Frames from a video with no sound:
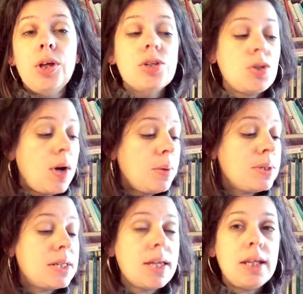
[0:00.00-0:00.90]
So I
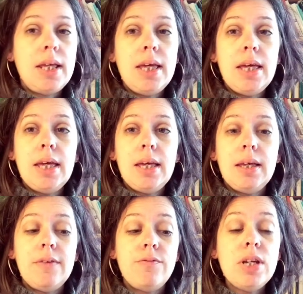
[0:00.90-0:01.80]
would say that he
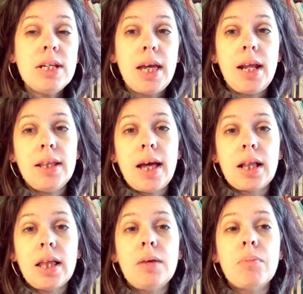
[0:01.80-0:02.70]
vindicated that
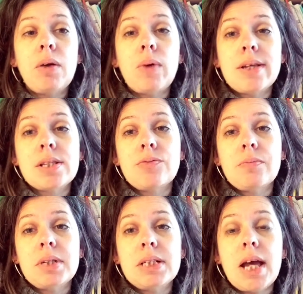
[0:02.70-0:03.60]
claim by rising
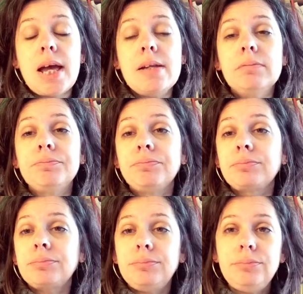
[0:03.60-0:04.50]
from the dead.
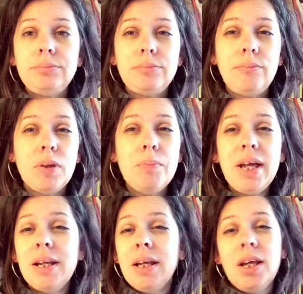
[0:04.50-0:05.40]
But
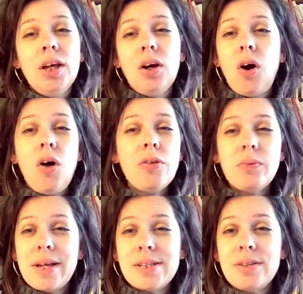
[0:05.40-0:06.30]
all the
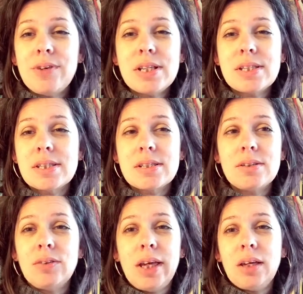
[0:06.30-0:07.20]
rest of us,
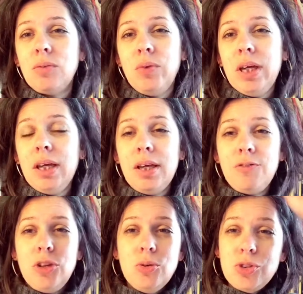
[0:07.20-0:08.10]

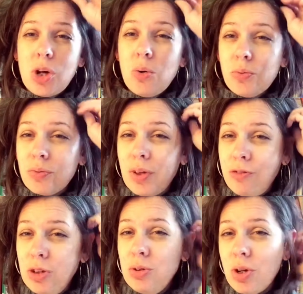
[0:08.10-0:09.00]
if you
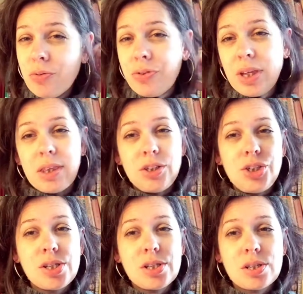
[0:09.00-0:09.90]
don't think that
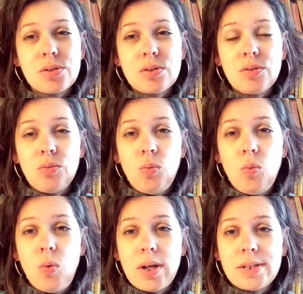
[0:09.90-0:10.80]
Jesus
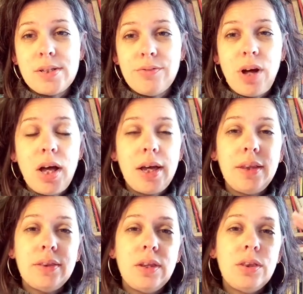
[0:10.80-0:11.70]
was
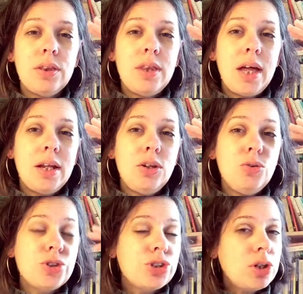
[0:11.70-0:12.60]
divine, then you
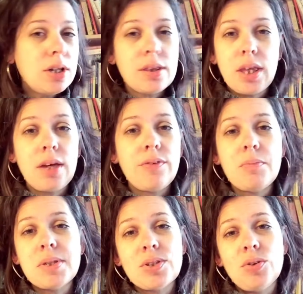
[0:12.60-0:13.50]
shouldn't think of
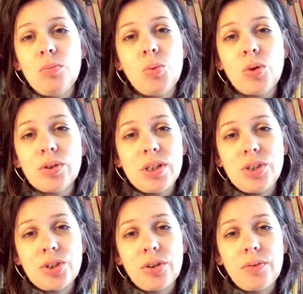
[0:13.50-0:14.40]
him as a good moral teacher.